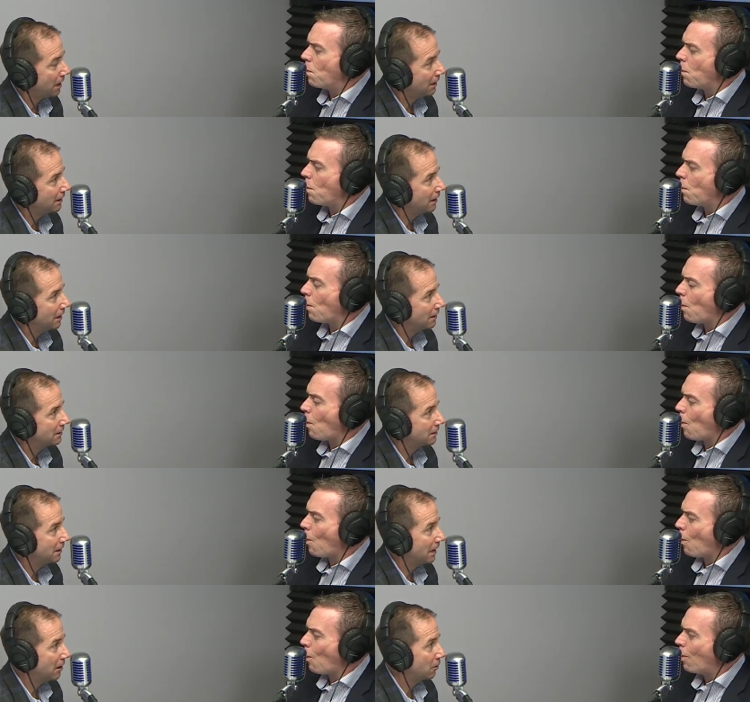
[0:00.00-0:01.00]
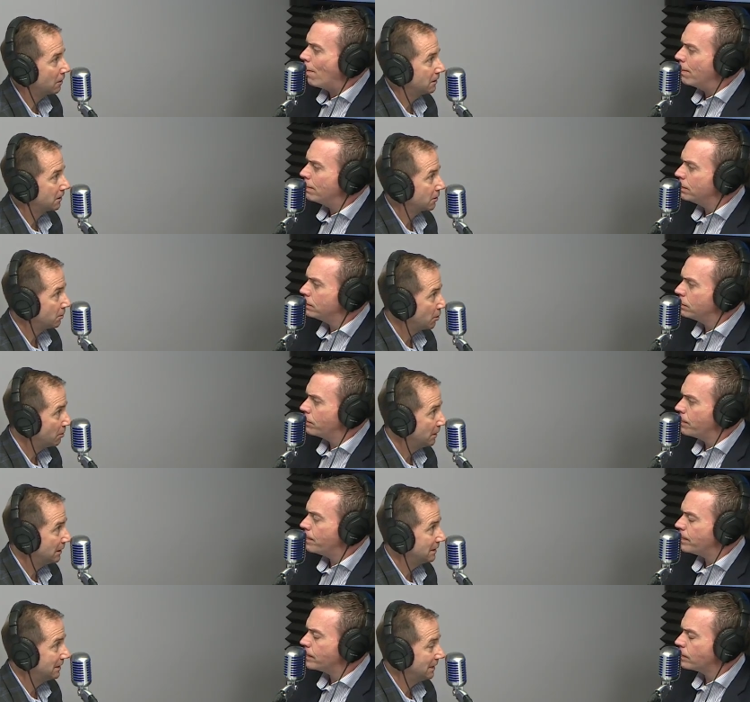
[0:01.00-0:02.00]
Speaker 1: highlight uh, how clinical
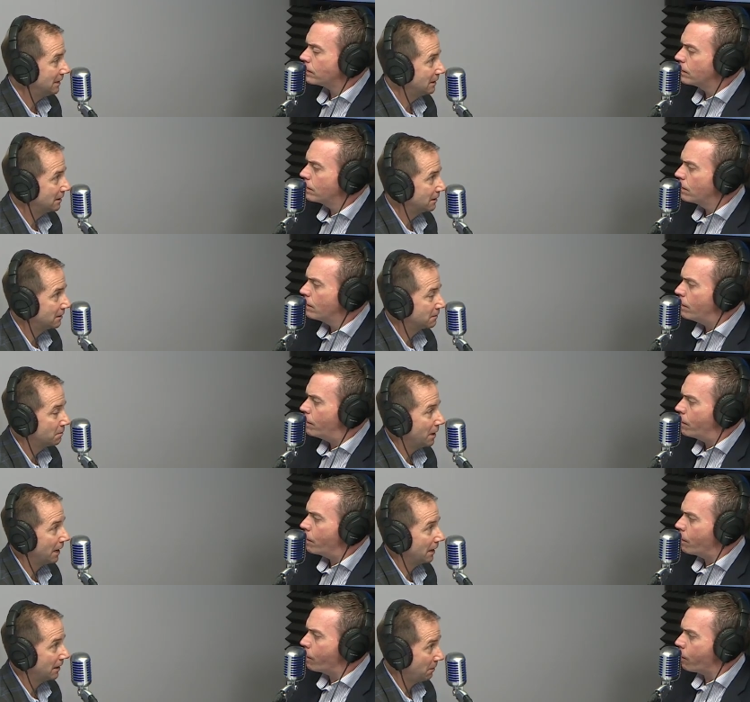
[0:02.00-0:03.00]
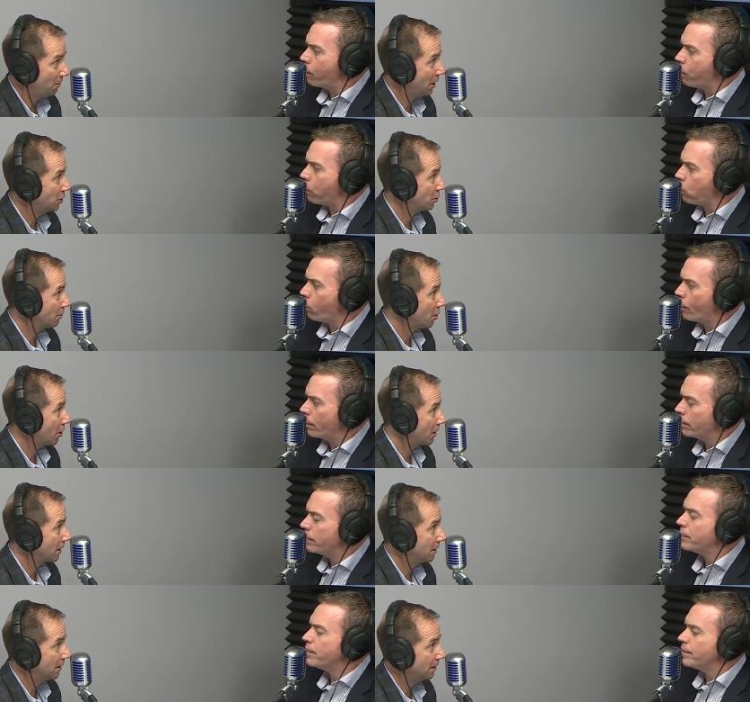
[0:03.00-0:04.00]
mobility is making a major mark
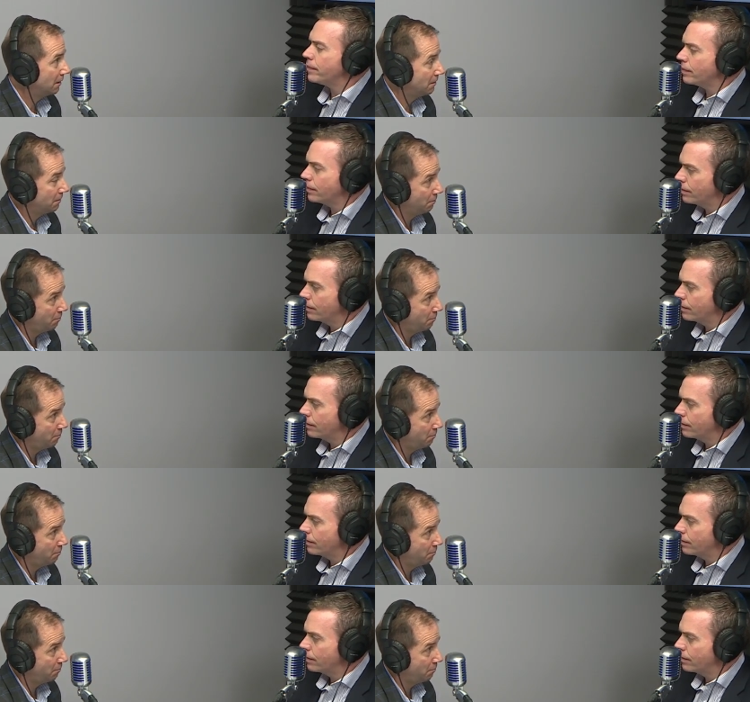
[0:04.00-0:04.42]
in